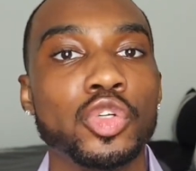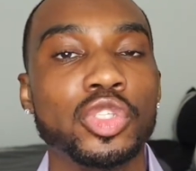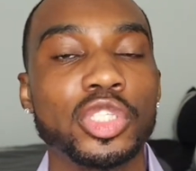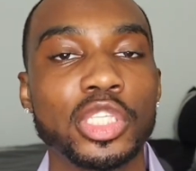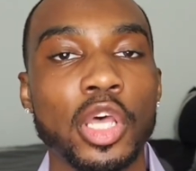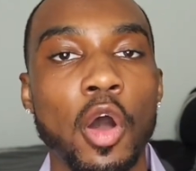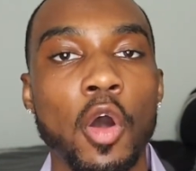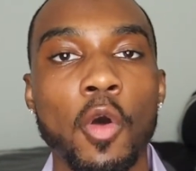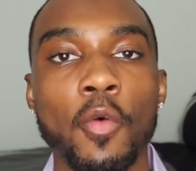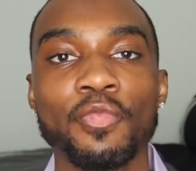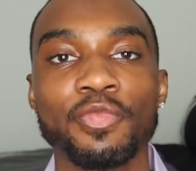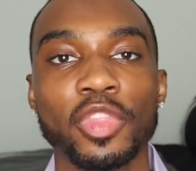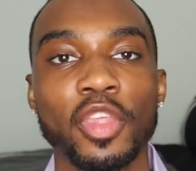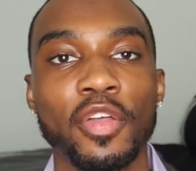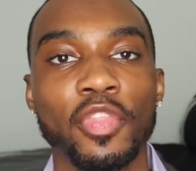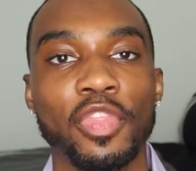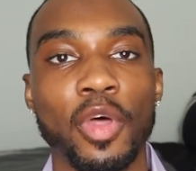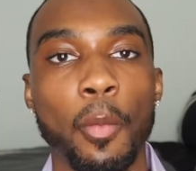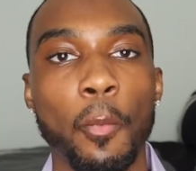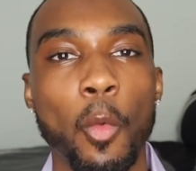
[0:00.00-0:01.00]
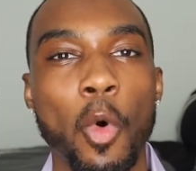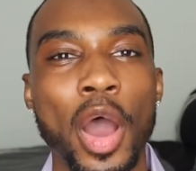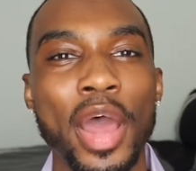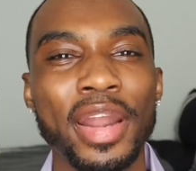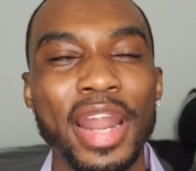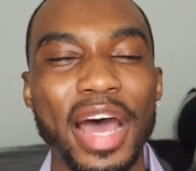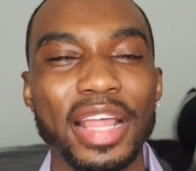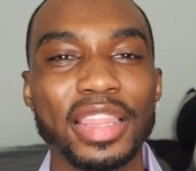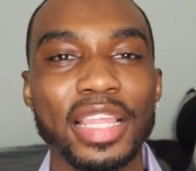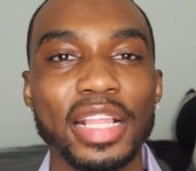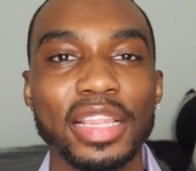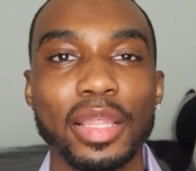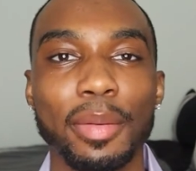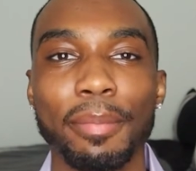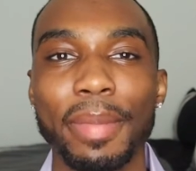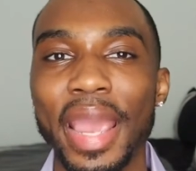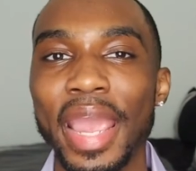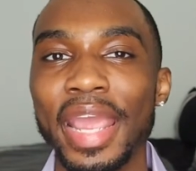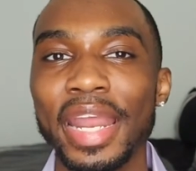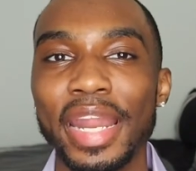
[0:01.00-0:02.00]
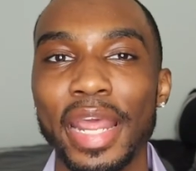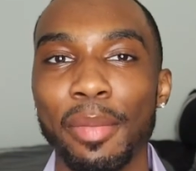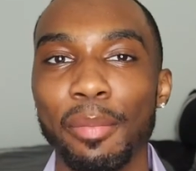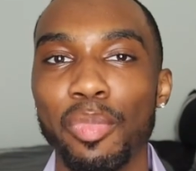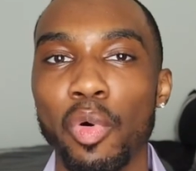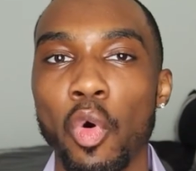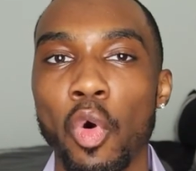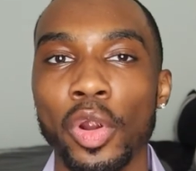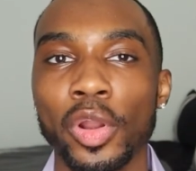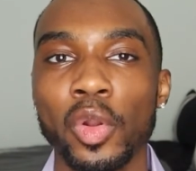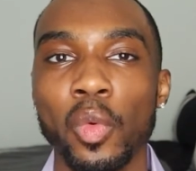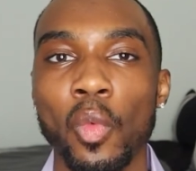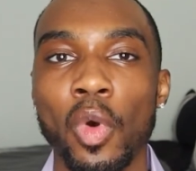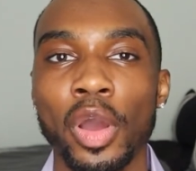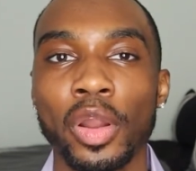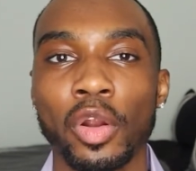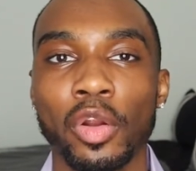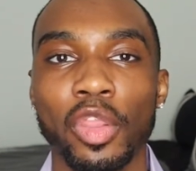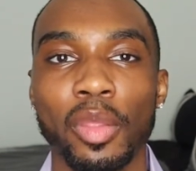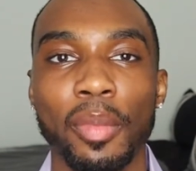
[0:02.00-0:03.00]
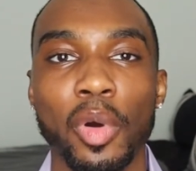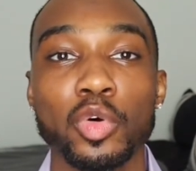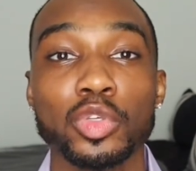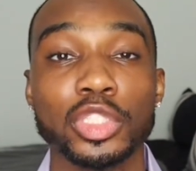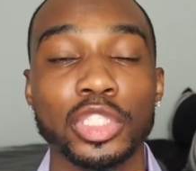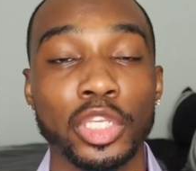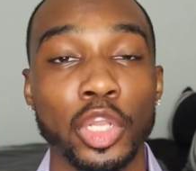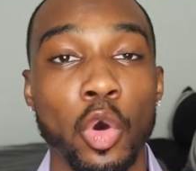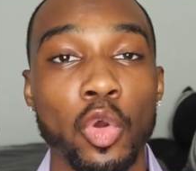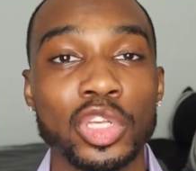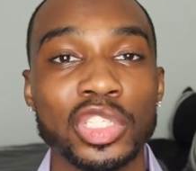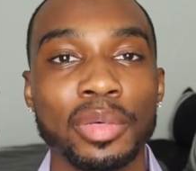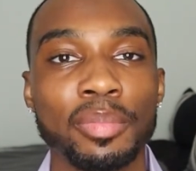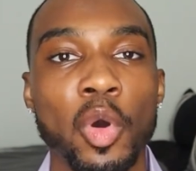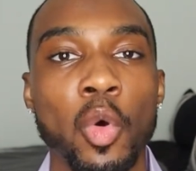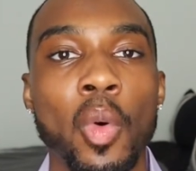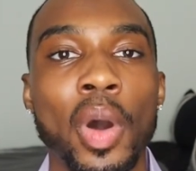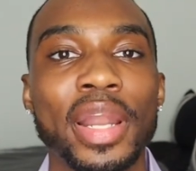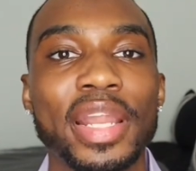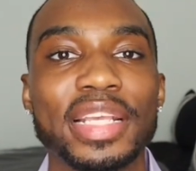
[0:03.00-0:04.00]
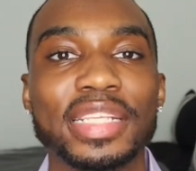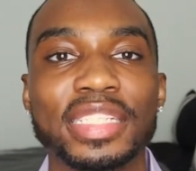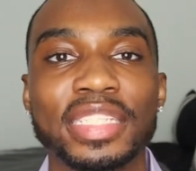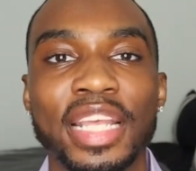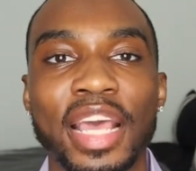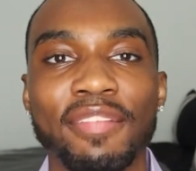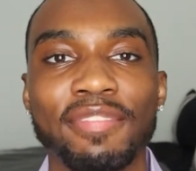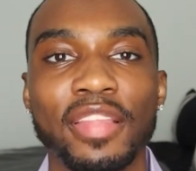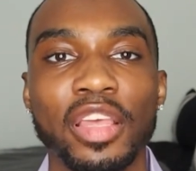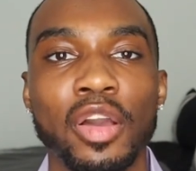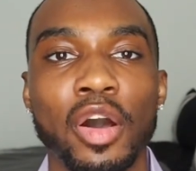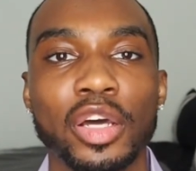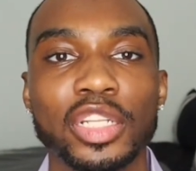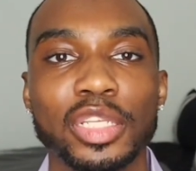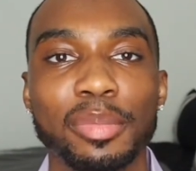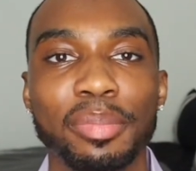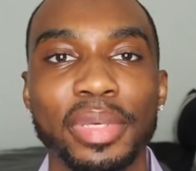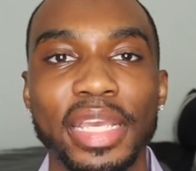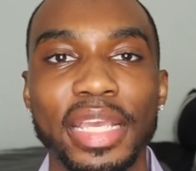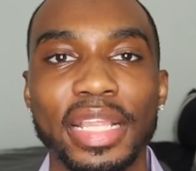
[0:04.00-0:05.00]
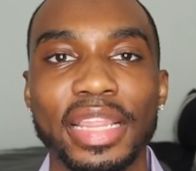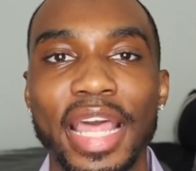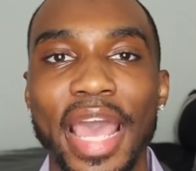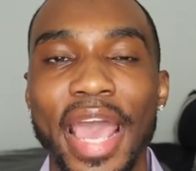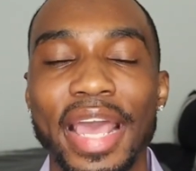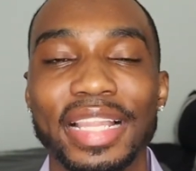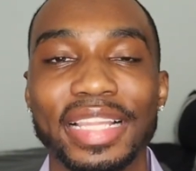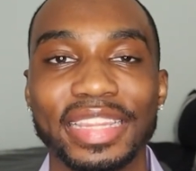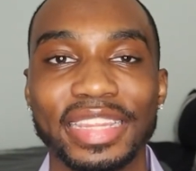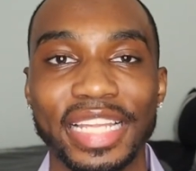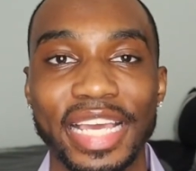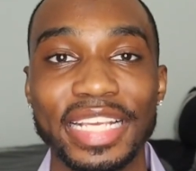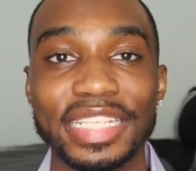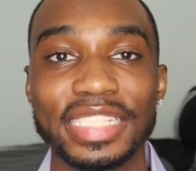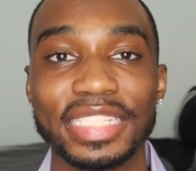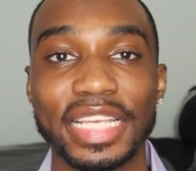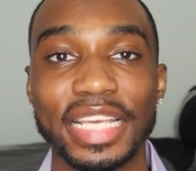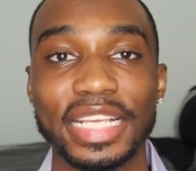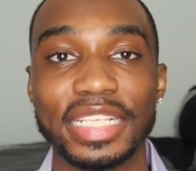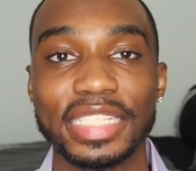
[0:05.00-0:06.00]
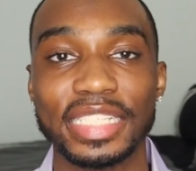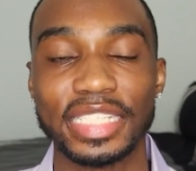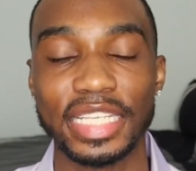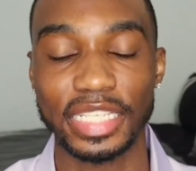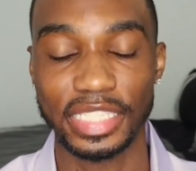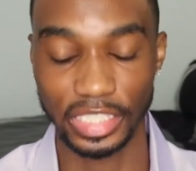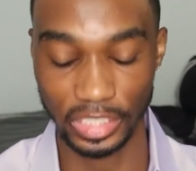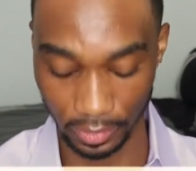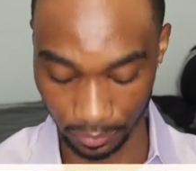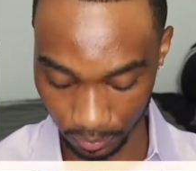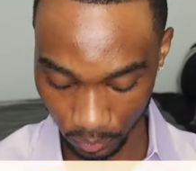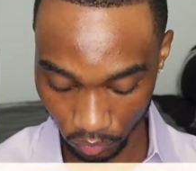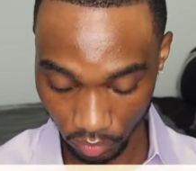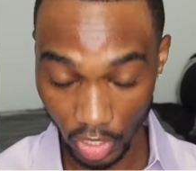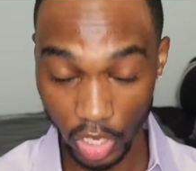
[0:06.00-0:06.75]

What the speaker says: So the one, I think the main important one or the most noticeable one is definitely going to be that lacing system.